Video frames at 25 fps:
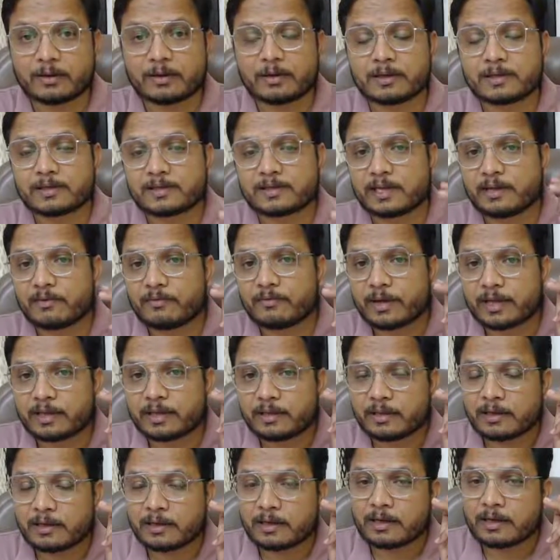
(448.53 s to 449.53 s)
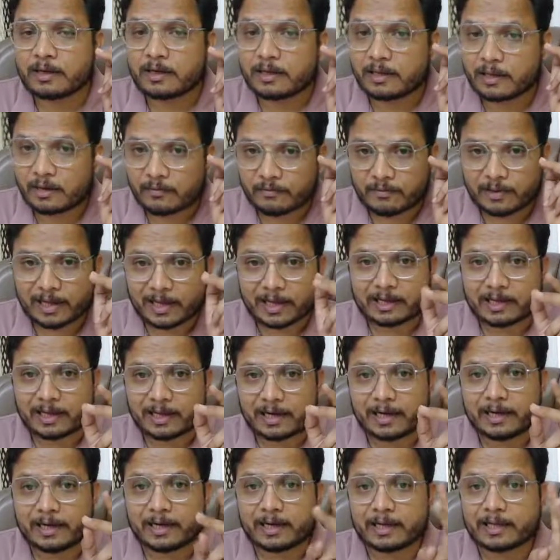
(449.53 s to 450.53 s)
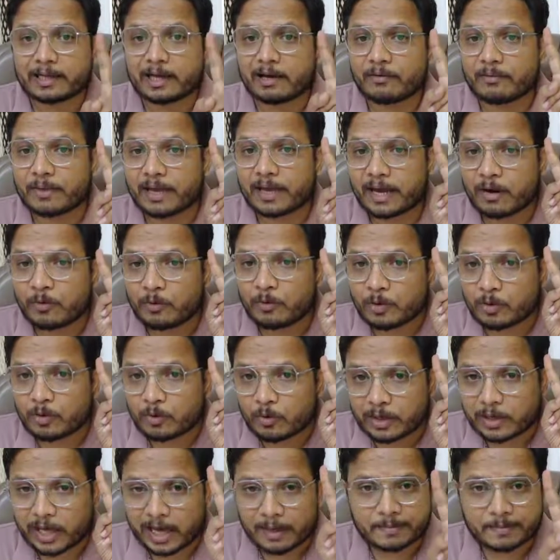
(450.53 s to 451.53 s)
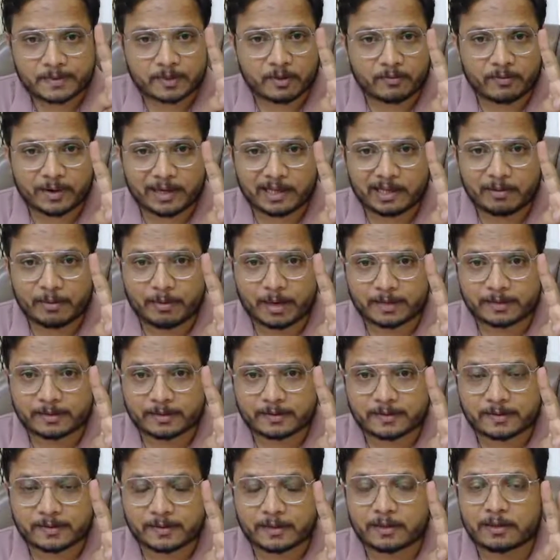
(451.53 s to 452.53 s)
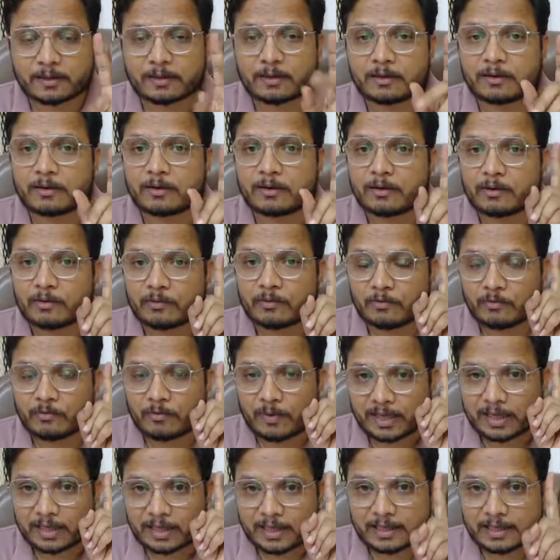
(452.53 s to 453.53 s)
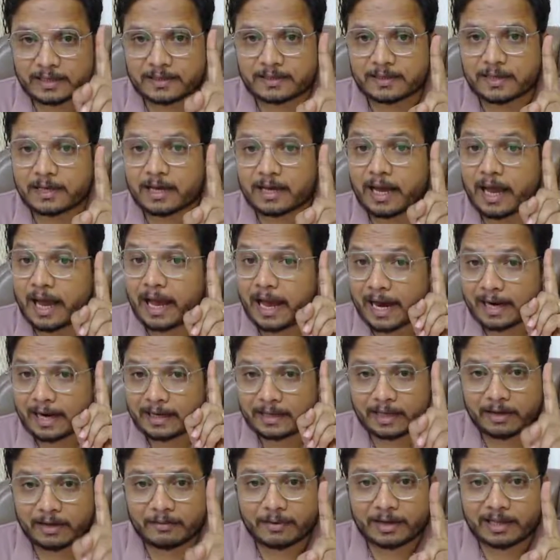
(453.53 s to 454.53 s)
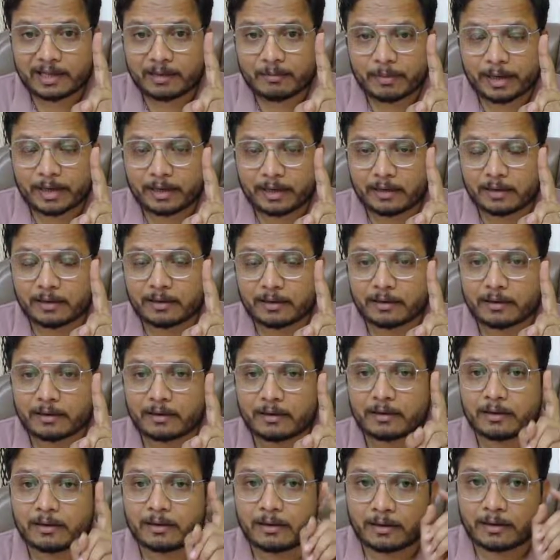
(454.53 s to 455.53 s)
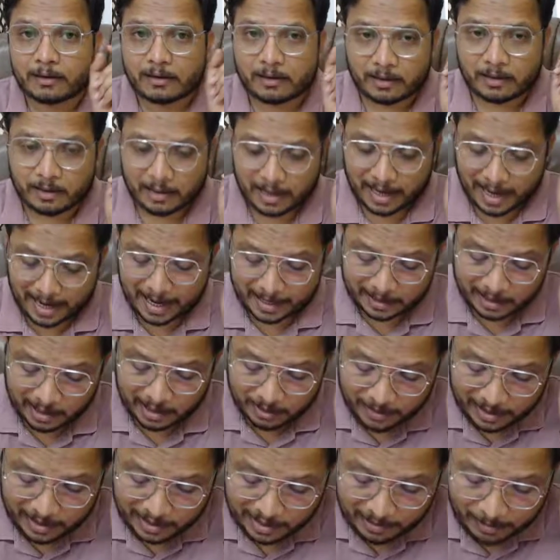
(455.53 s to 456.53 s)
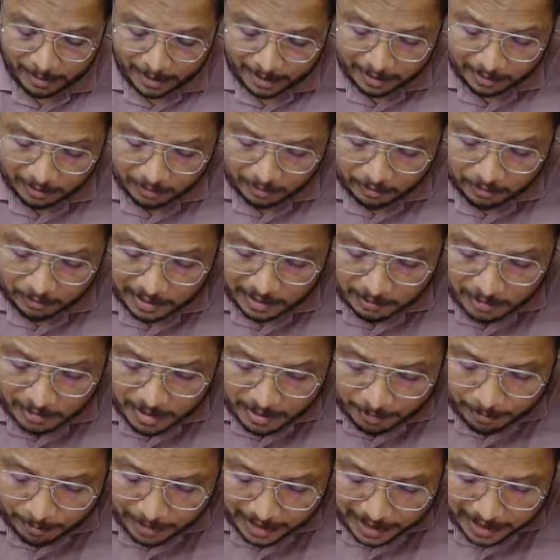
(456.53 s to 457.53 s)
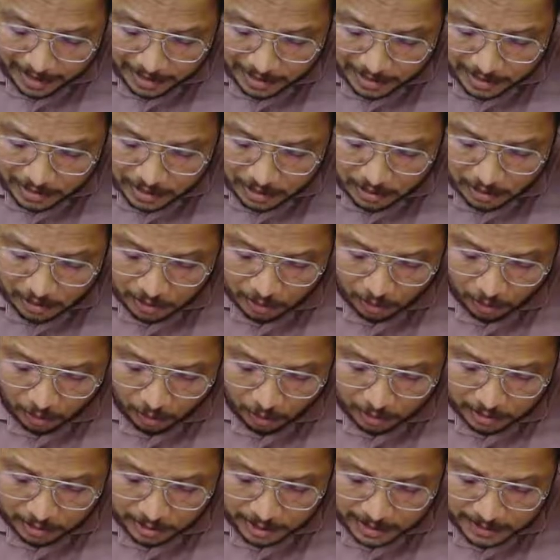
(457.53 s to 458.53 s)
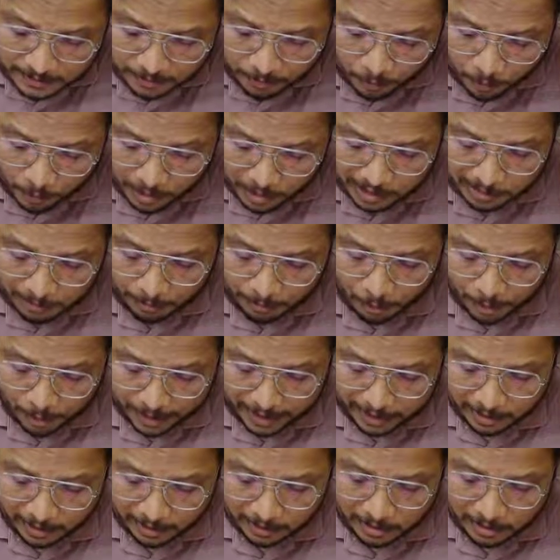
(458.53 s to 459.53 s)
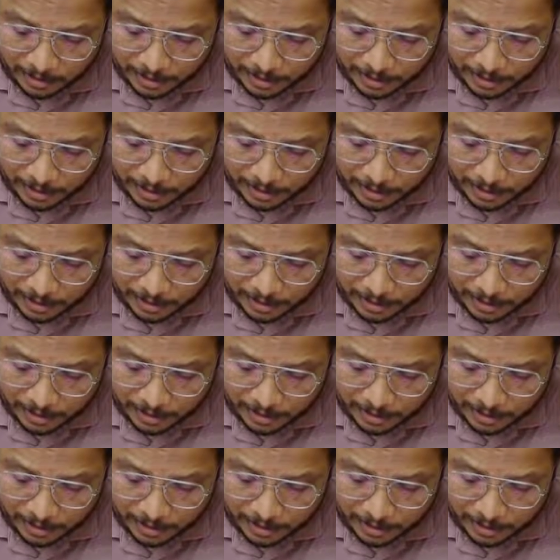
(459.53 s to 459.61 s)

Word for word: See, with reflector antenna, we have two types of elements. One is active element. Active element will be placed on this focal point.